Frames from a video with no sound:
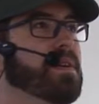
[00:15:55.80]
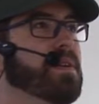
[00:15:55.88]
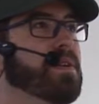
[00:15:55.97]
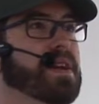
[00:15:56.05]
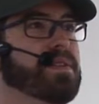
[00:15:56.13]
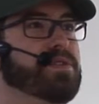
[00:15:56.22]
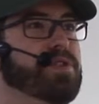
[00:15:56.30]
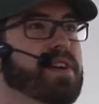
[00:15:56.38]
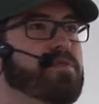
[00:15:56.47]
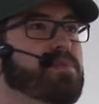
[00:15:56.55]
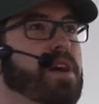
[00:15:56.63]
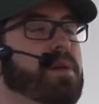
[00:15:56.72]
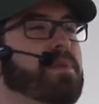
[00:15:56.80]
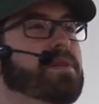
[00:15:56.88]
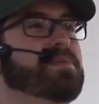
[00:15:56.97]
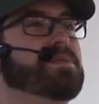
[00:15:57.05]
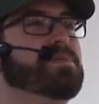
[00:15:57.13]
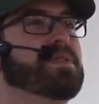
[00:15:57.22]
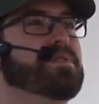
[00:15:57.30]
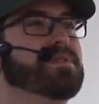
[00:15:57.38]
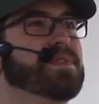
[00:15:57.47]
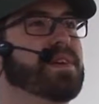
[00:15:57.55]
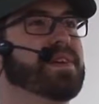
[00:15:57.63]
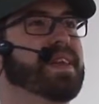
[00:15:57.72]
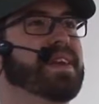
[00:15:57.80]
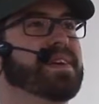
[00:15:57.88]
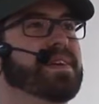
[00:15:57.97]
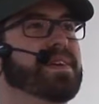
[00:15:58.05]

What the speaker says: Okay, did you have problems with starting?